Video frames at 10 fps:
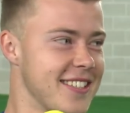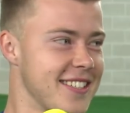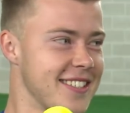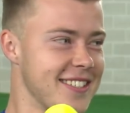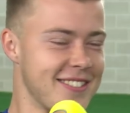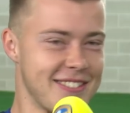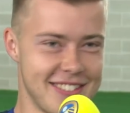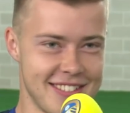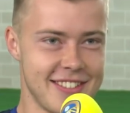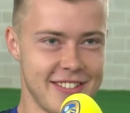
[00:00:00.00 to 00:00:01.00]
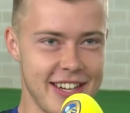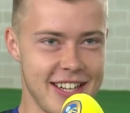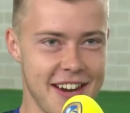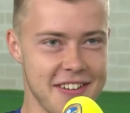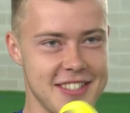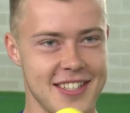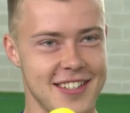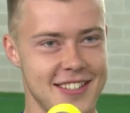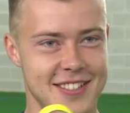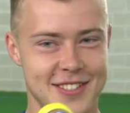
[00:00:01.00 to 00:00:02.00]
Yeah, great character.
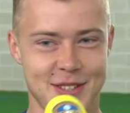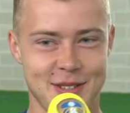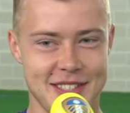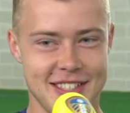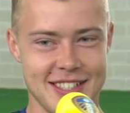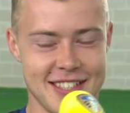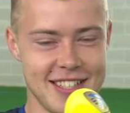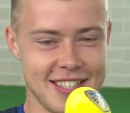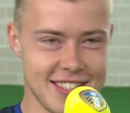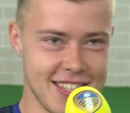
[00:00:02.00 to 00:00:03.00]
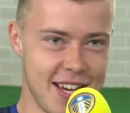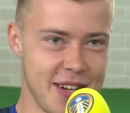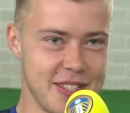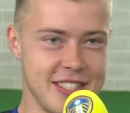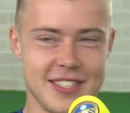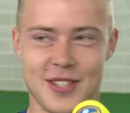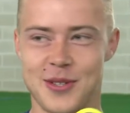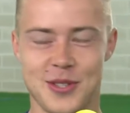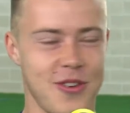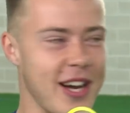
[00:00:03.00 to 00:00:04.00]
He's always he, he's loud and he's
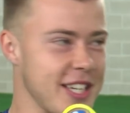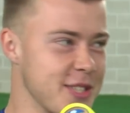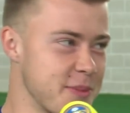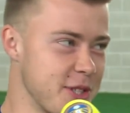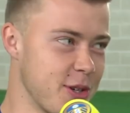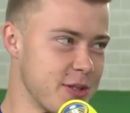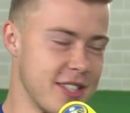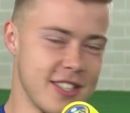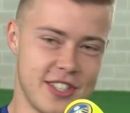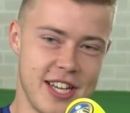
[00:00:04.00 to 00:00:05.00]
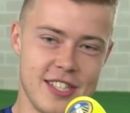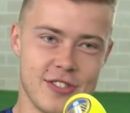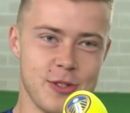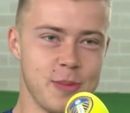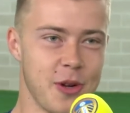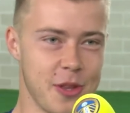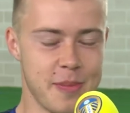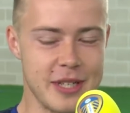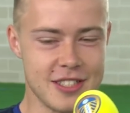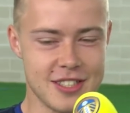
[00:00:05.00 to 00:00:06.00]
always cracking up jokes in the changing room, on the
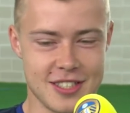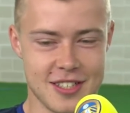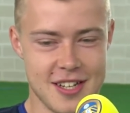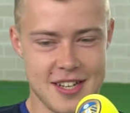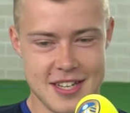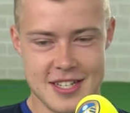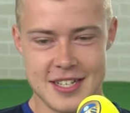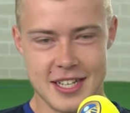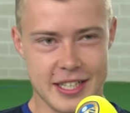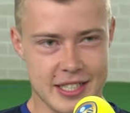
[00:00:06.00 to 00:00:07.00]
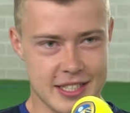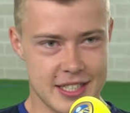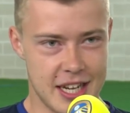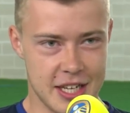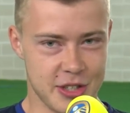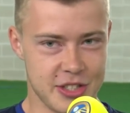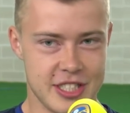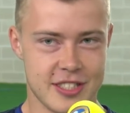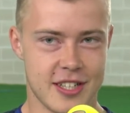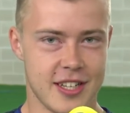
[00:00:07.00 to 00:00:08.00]
pitch. uh, at lunch.
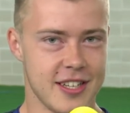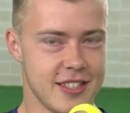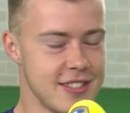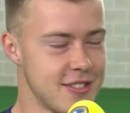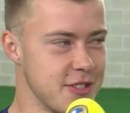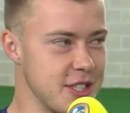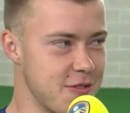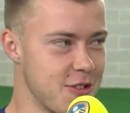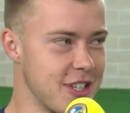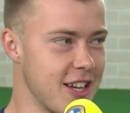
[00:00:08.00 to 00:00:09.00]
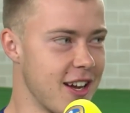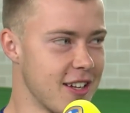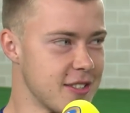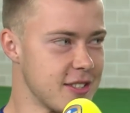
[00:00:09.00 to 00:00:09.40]
He's a, he's a really funny guy.